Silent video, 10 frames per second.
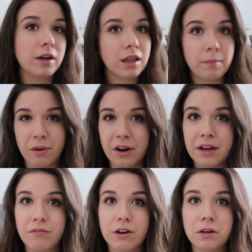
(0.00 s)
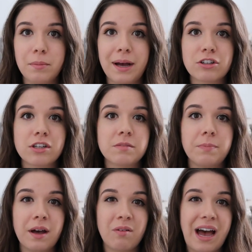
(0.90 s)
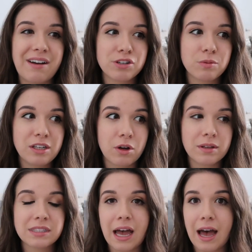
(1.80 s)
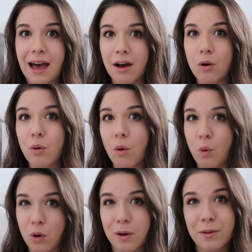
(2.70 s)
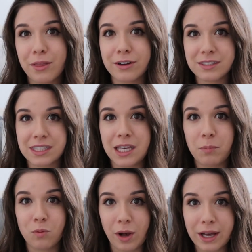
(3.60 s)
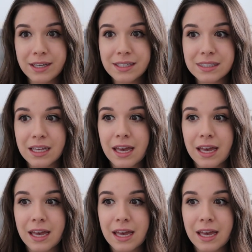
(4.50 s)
We're in the market for a new mattress, but after we noticed how horrible our sleep was,